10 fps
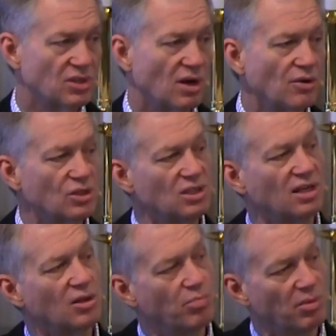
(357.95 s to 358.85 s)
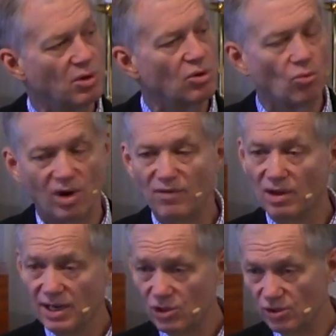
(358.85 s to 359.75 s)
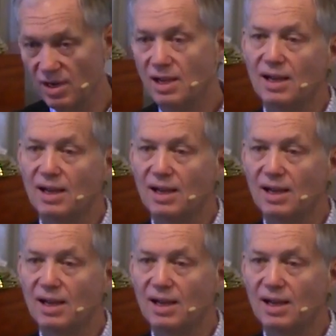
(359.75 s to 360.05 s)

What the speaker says: to understand the biblical revelation.